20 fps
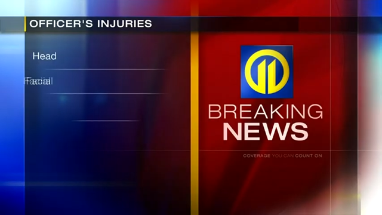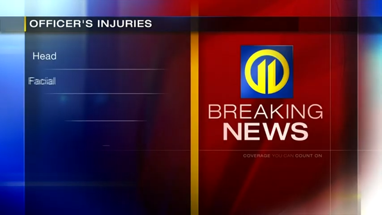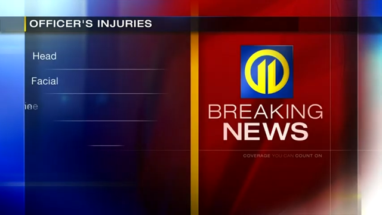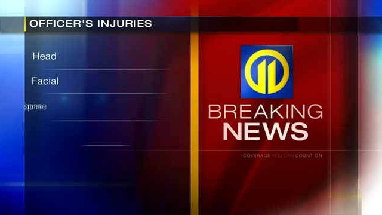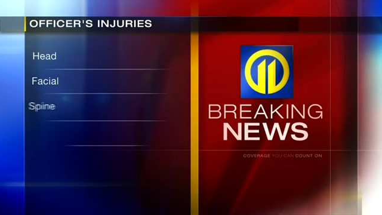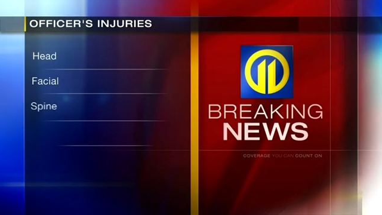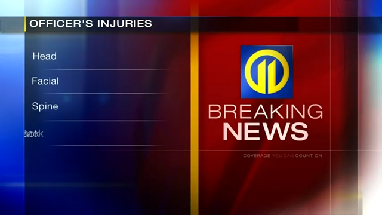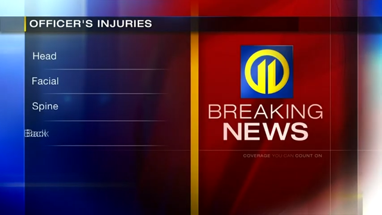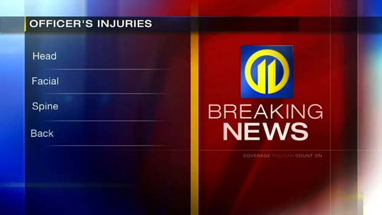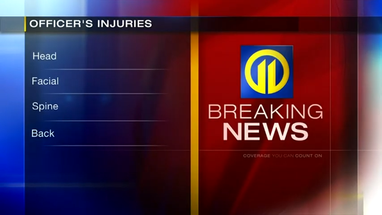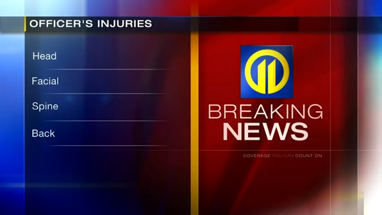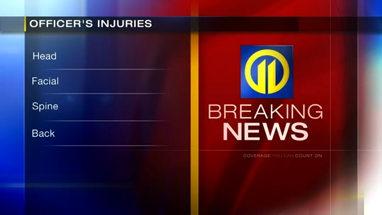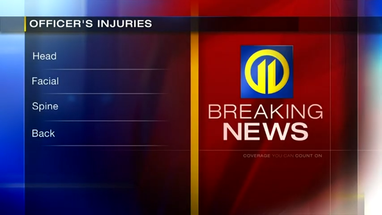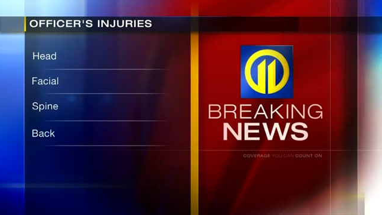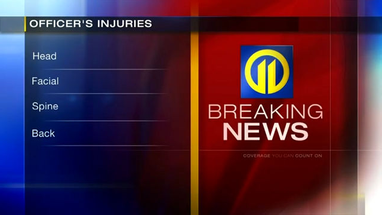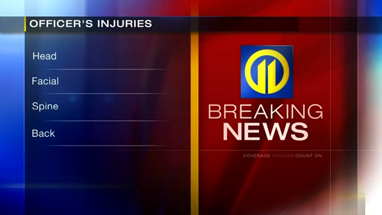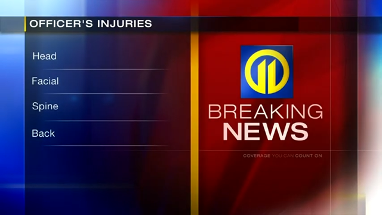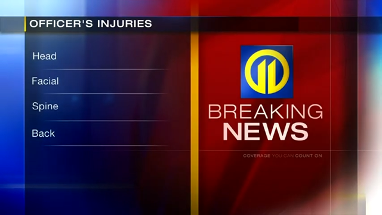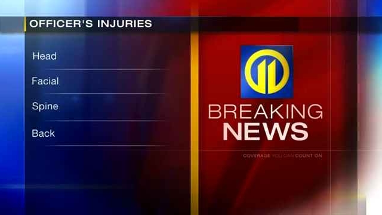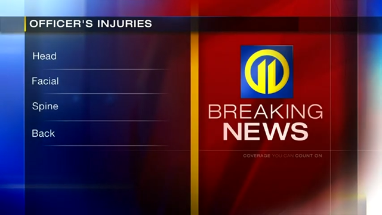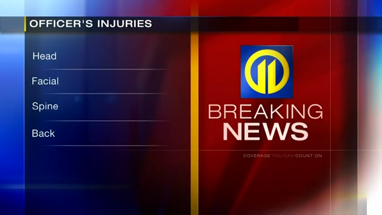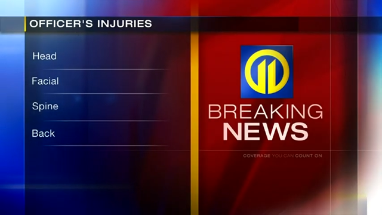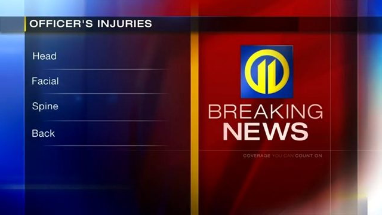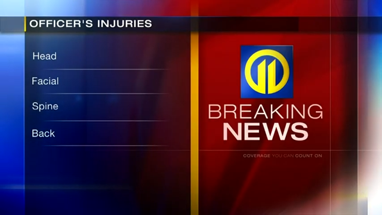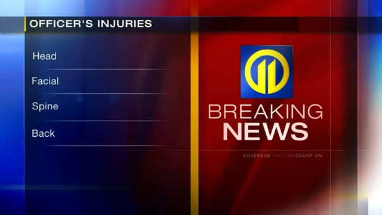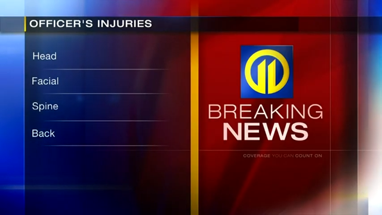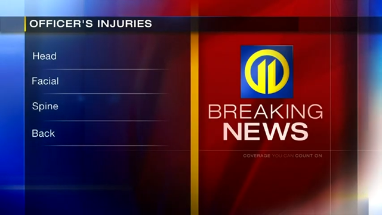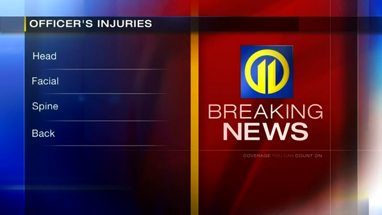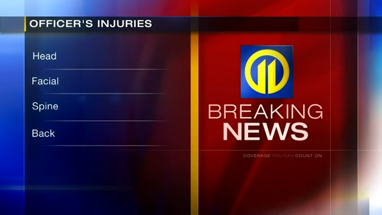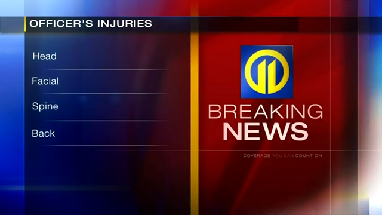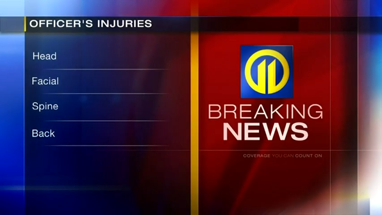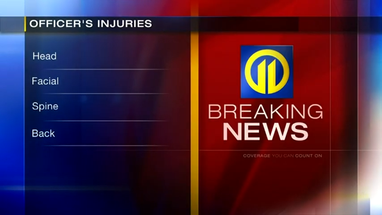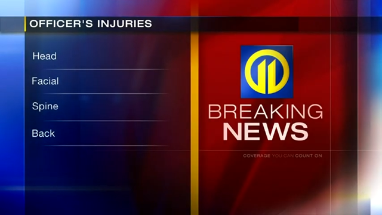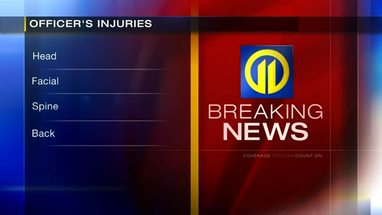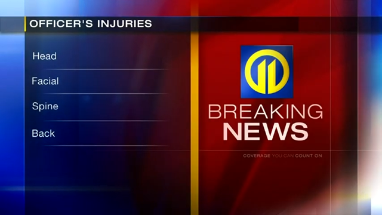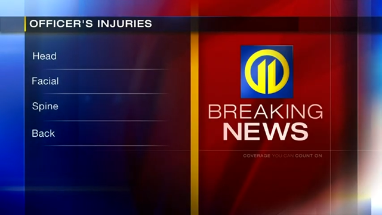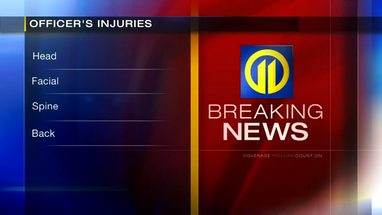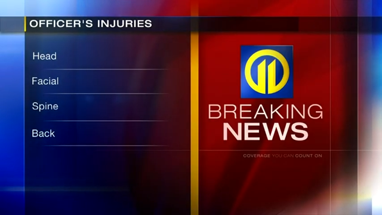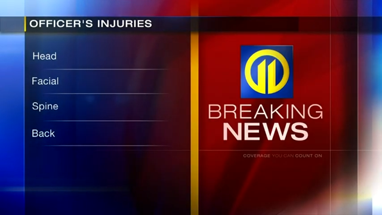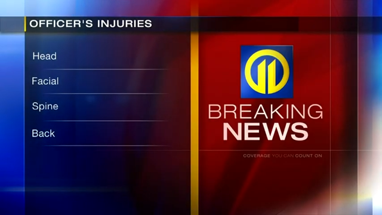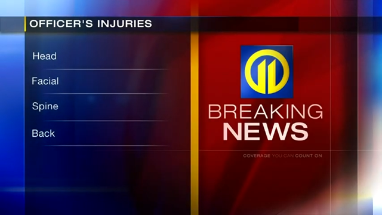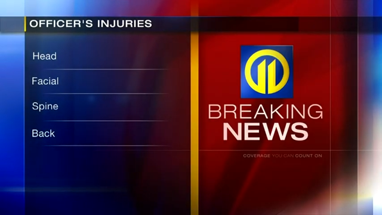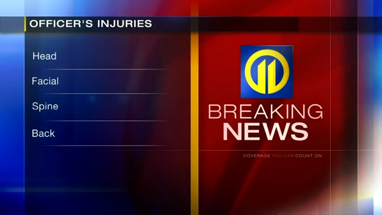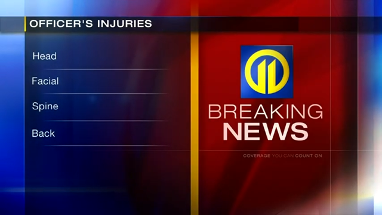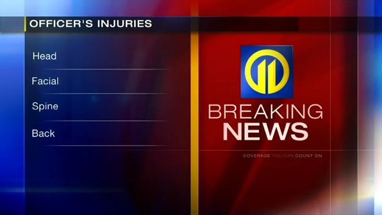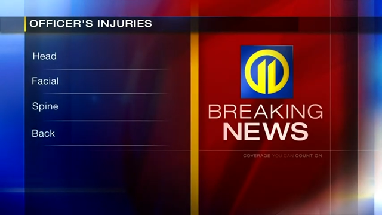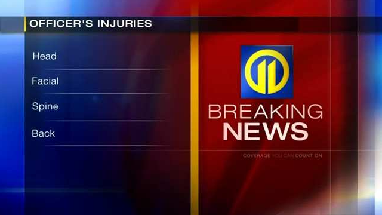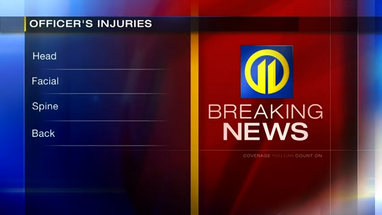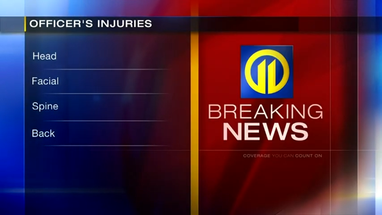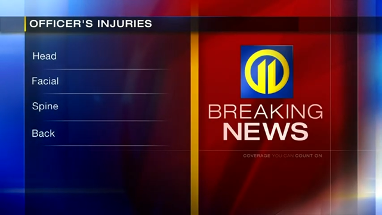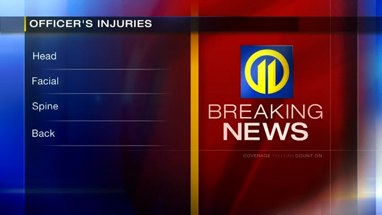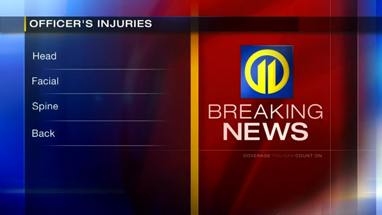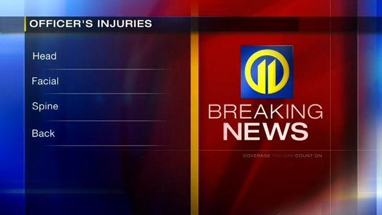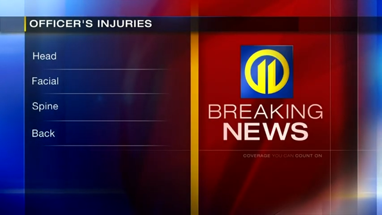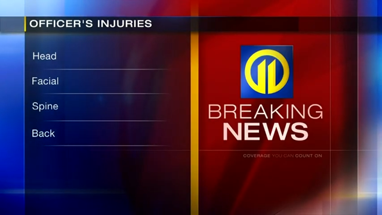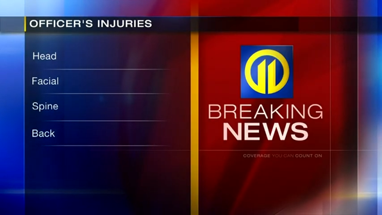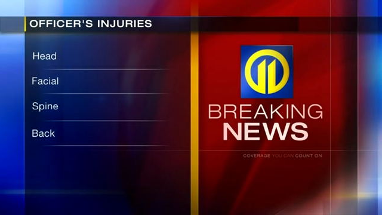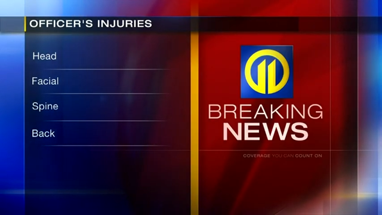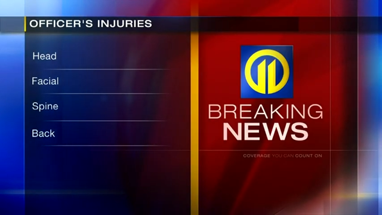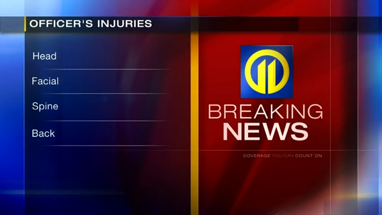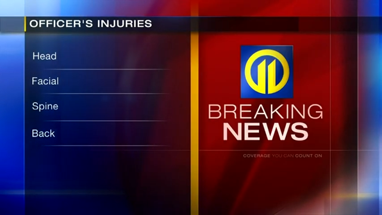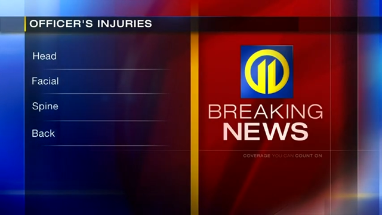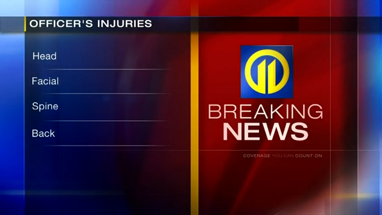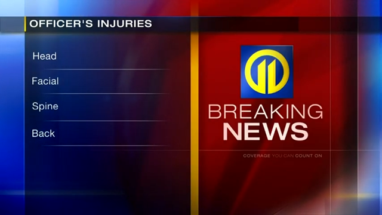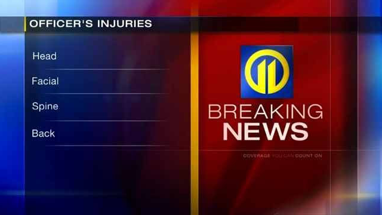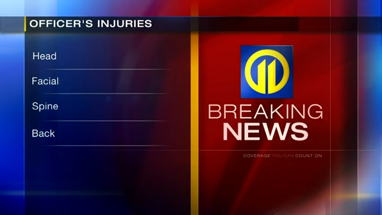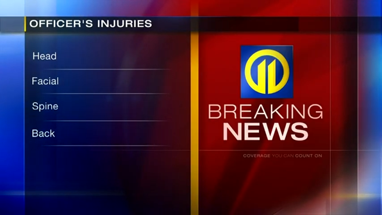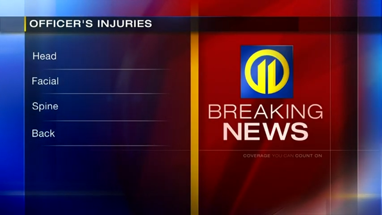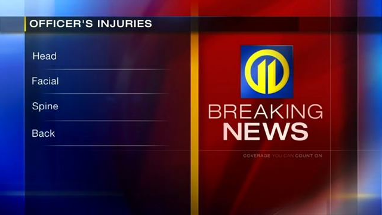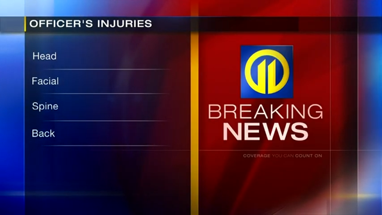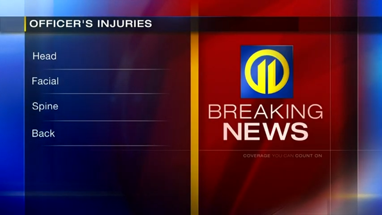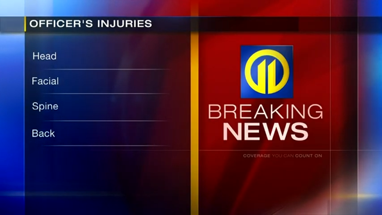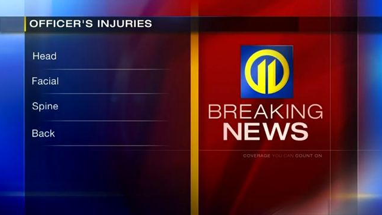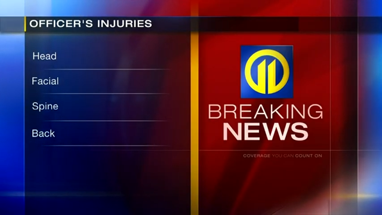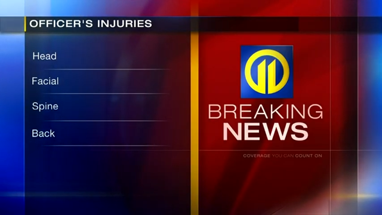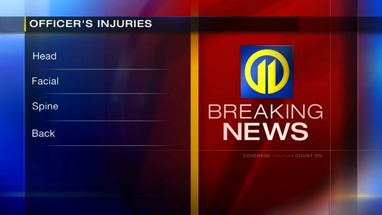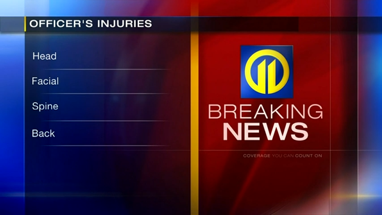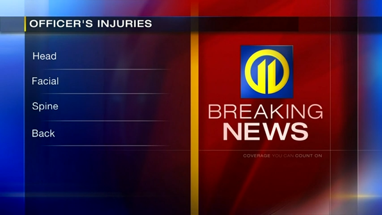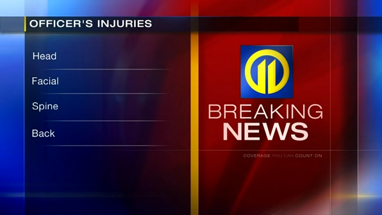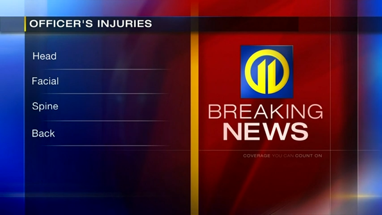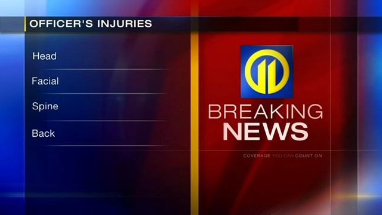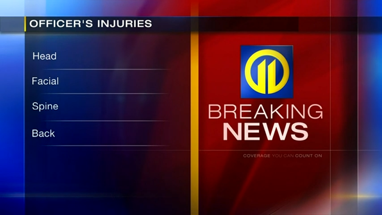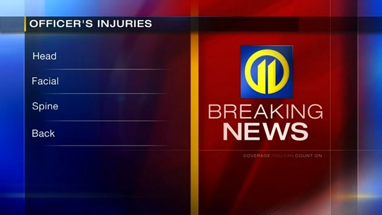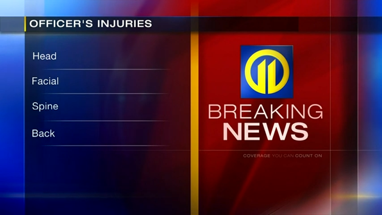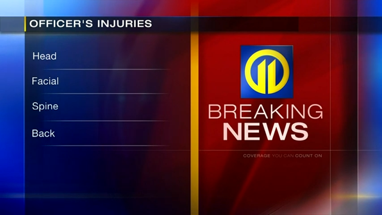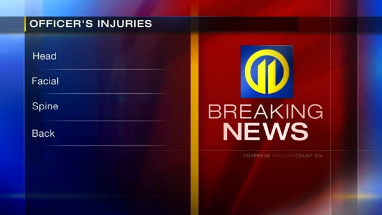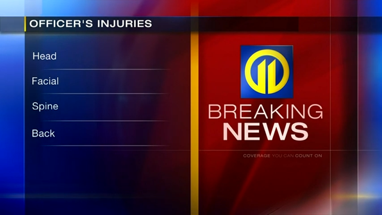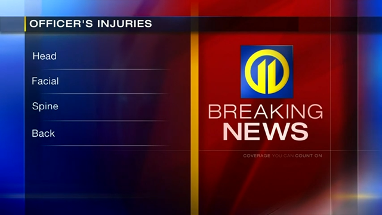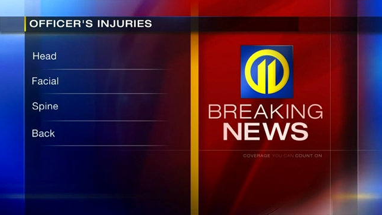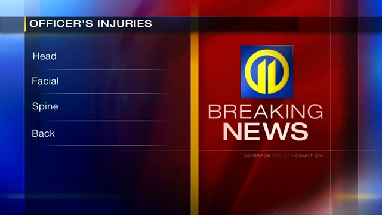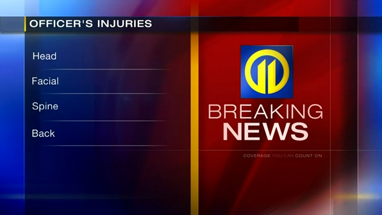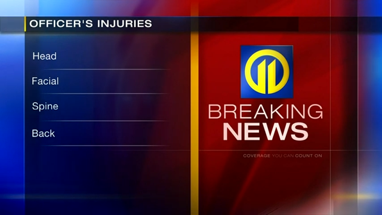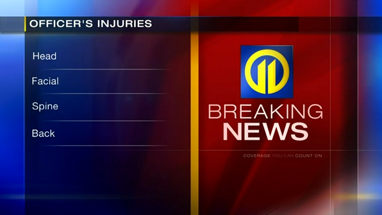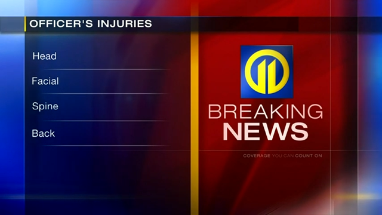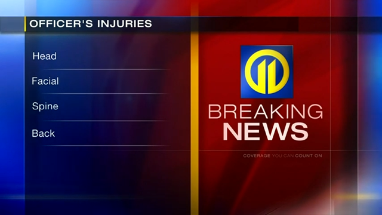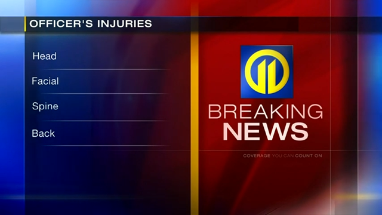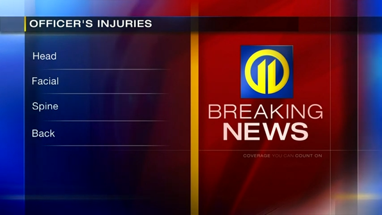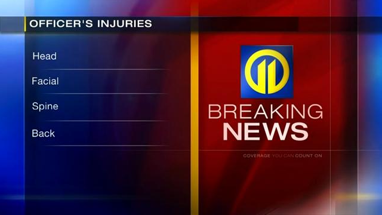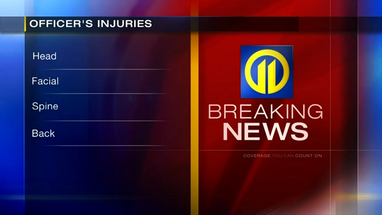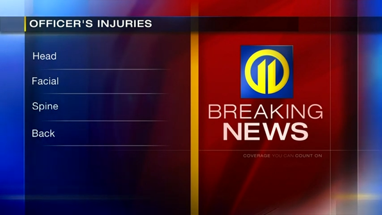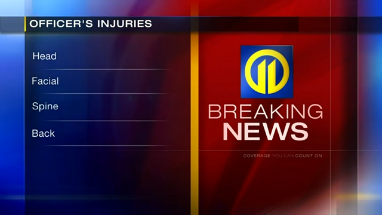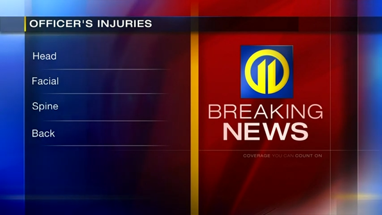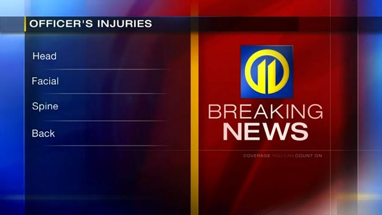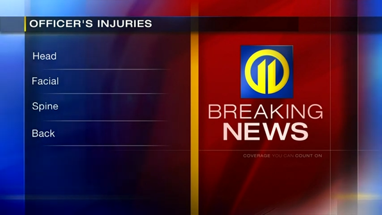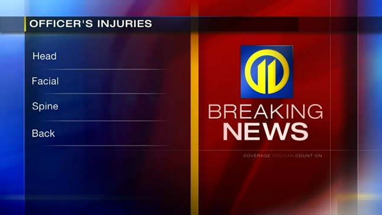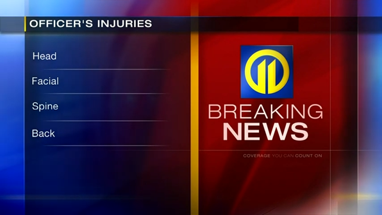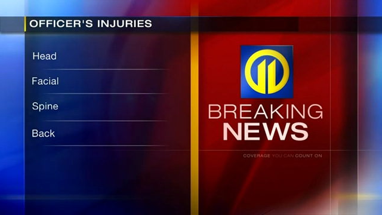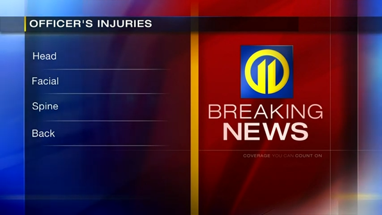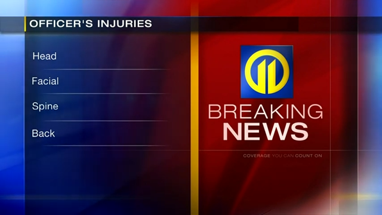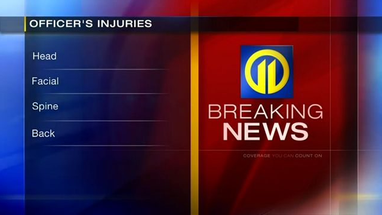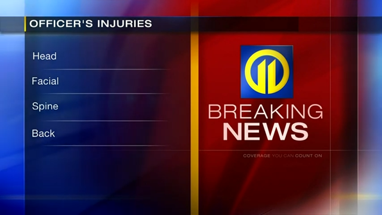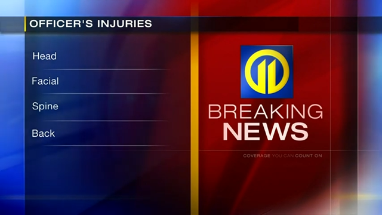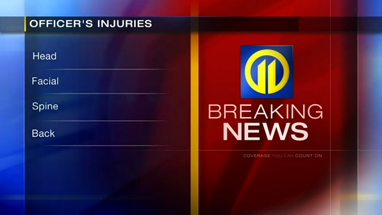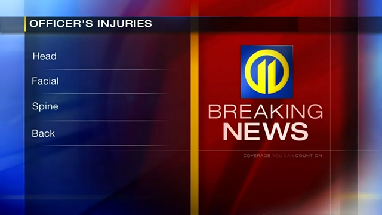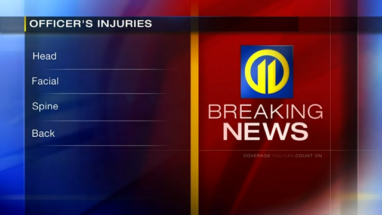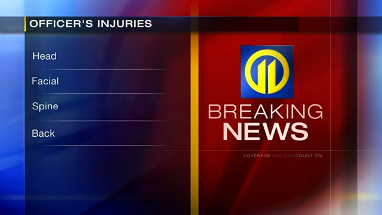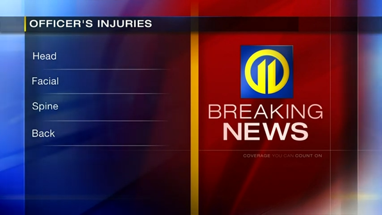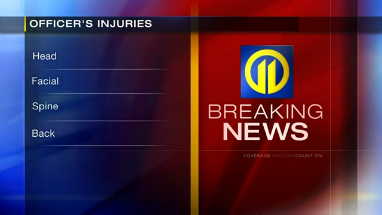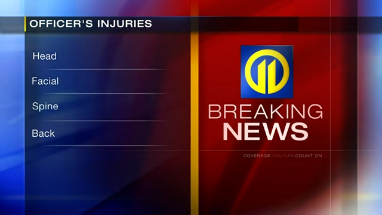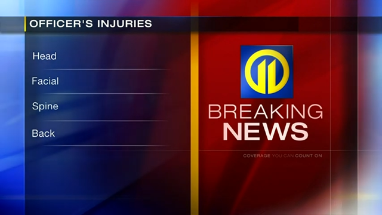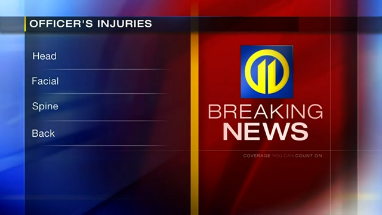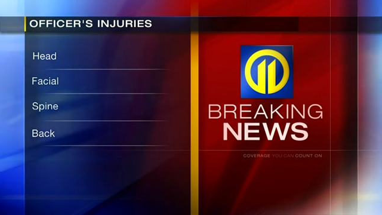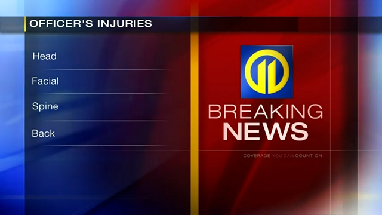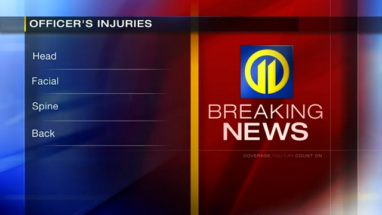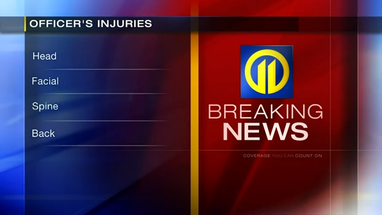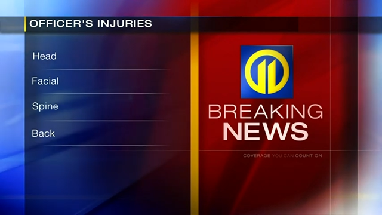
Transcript: [unreadable: no face in view]